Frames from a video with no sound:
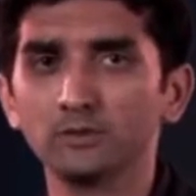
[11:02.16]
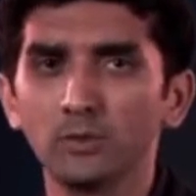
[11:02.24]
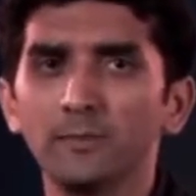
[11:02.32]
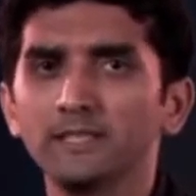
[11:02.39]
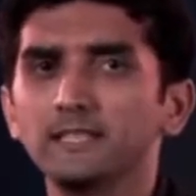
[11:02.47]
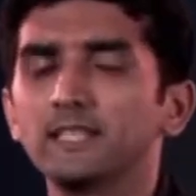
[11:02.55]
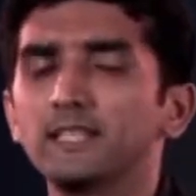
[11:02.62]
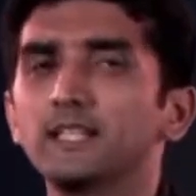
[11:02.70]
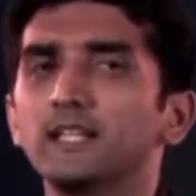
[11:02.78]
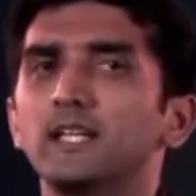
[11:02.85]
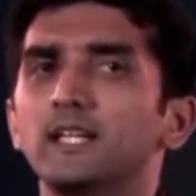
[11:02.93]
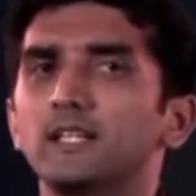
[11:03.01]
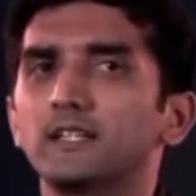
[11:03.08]
So
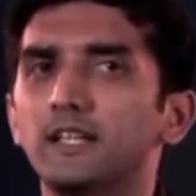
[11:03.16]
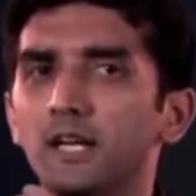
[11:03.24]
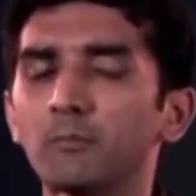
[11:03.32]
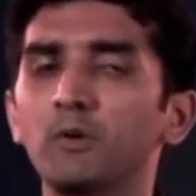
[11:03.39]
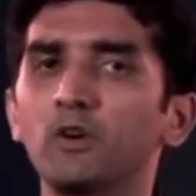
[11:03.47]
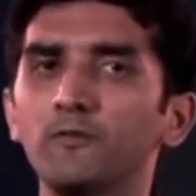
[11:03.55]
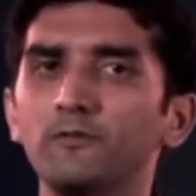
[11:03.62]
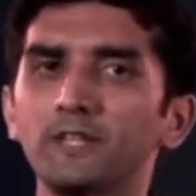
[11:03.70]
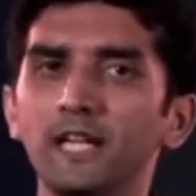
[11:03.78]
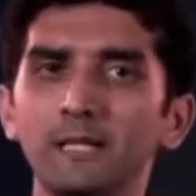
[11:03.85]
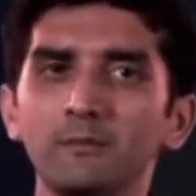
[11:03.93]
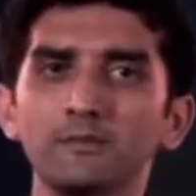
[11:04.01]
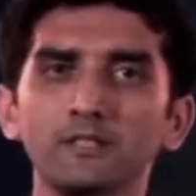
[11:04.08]
basically the number of
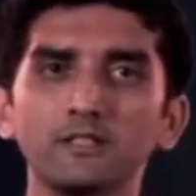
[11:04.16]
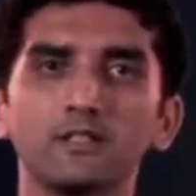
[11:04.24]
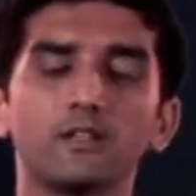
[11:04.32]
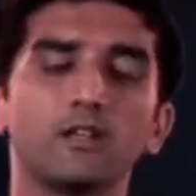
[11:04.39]
times